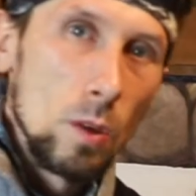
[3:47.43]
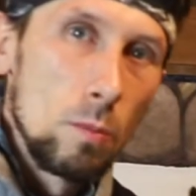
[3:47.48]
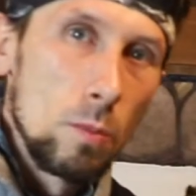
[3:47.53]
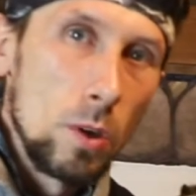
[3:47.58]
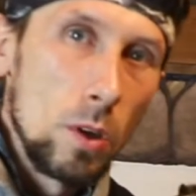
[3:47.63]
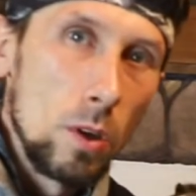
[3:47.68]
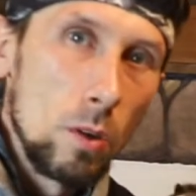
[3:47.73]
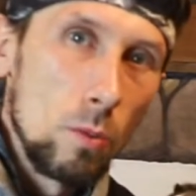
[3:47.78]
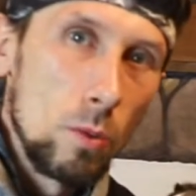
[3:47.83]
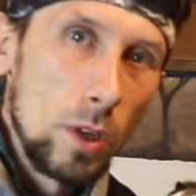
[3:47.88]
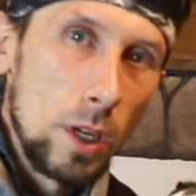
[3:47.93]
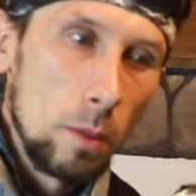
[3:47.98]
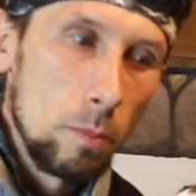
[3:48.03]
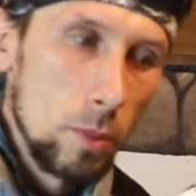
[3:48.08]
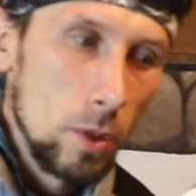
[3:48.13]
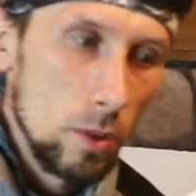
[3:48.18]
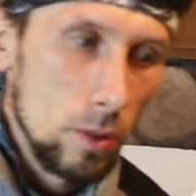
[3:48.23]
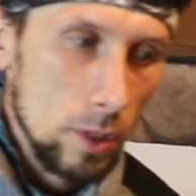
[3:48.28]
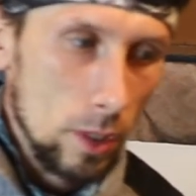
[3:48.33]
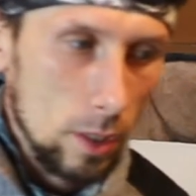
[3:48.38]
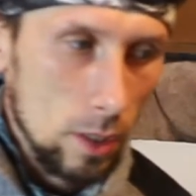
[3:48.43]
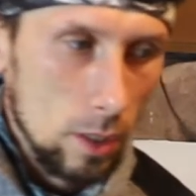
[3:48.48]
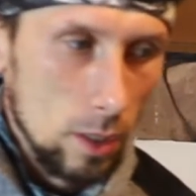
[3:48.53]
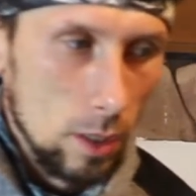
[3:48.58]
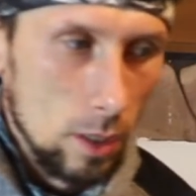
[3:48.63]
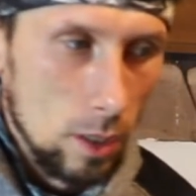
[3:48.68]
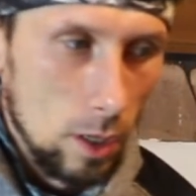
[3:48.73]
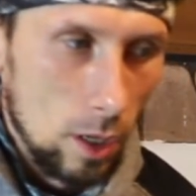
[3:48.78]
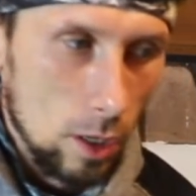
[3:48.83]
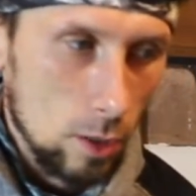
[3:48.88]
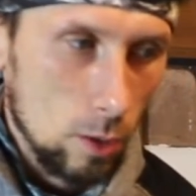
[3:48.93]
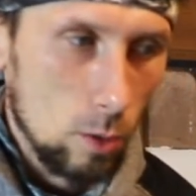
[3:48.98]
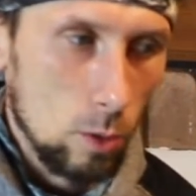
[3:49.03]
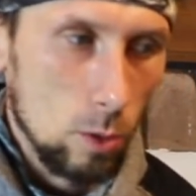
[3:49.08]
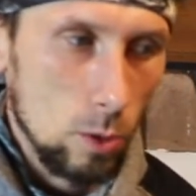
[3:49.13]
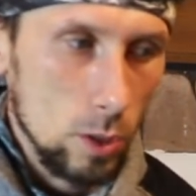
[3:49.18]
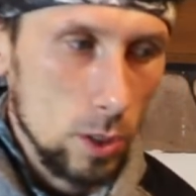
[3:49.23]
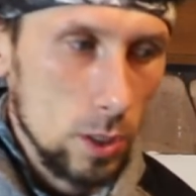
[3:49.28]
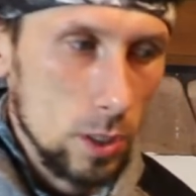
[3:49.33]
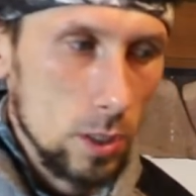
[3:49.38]
But when I build a
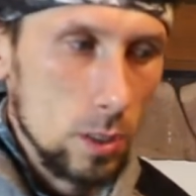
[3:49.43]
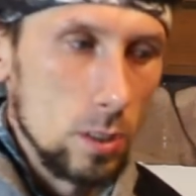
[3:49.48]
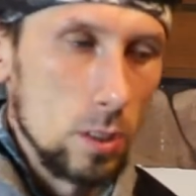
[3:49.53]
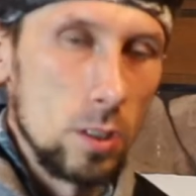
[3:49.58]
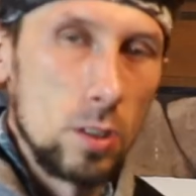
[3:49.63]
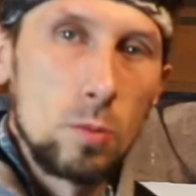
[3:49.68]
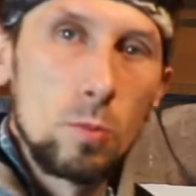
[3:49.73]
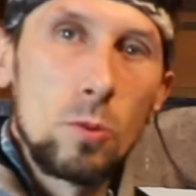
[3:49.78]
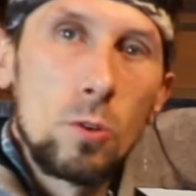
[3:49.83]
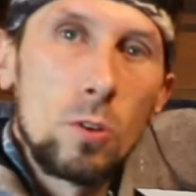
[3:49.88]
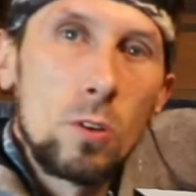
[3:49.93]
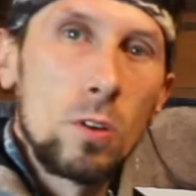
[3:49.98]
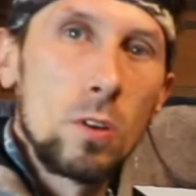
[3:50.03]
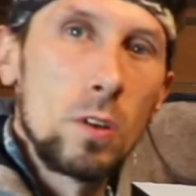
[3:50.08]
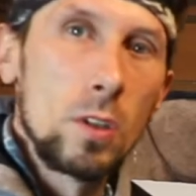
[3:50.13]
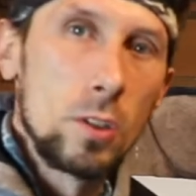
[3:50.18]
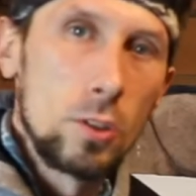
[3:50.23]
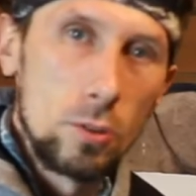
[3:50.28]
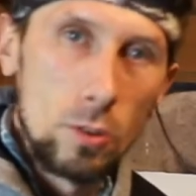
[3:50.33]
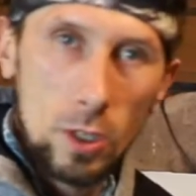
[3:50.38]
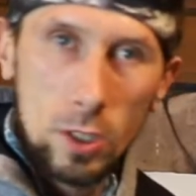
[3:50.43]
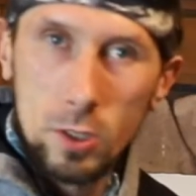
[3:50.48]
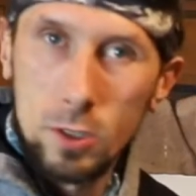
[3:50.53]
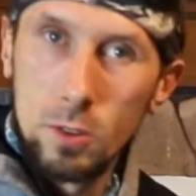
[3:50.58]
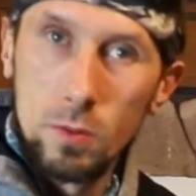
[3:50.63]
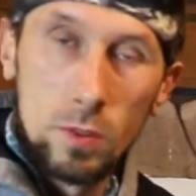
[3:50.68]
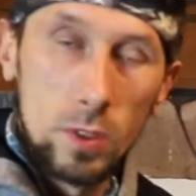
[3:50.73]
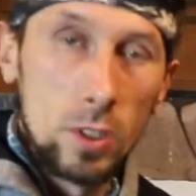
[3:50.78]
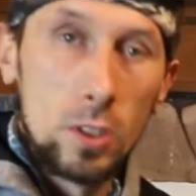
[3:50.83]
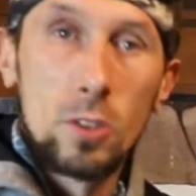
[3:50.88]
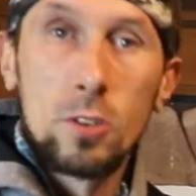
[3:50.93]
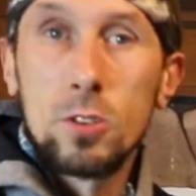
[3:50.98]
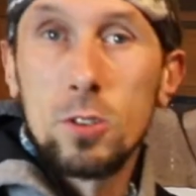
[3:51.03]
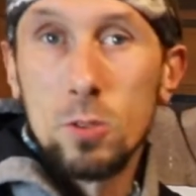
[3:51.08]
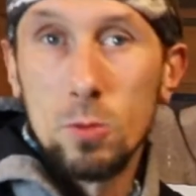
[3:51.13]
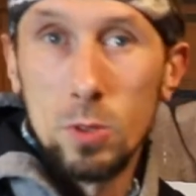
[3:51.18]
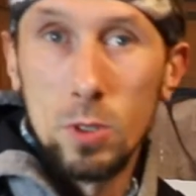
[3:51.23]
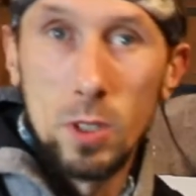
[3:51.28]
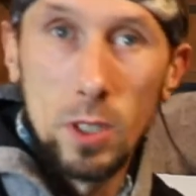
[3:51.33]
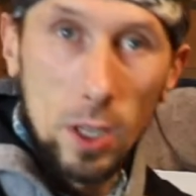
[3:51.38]
course, it's more instructional
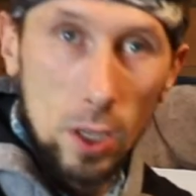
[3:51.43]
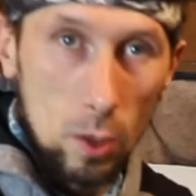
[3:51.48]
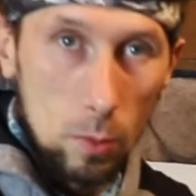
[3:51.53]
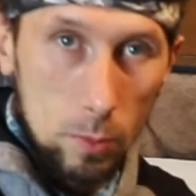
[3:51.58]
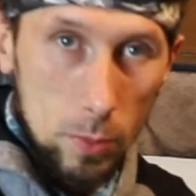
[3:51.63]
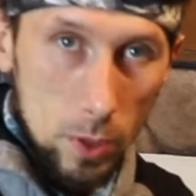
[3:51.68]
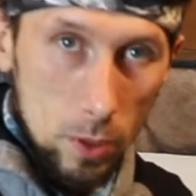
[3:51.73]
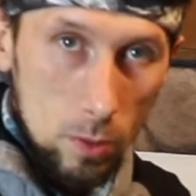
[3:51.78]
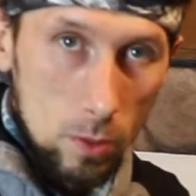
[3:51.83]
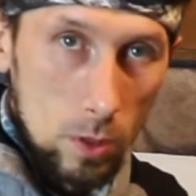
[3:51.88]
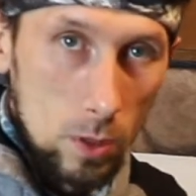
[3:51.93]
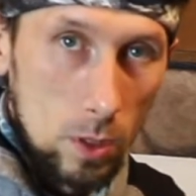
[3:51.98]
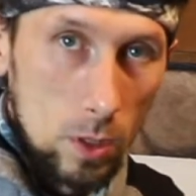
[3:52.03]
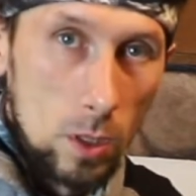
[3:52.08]
videos to really help you.